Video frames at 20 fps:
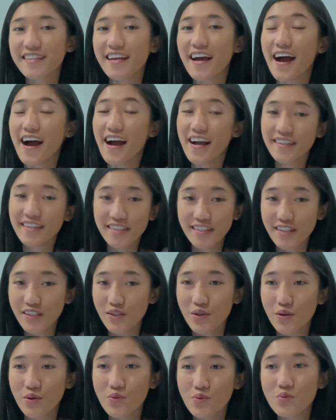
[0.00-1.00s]
I didn't
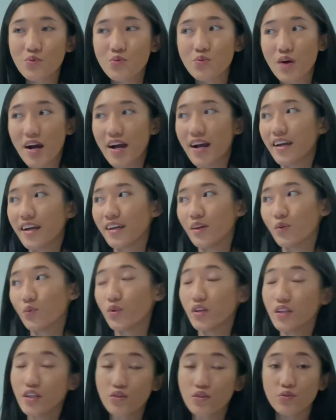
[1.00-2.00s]
know why we
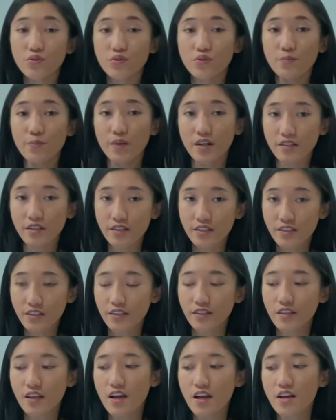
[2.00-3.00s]
need to do partition.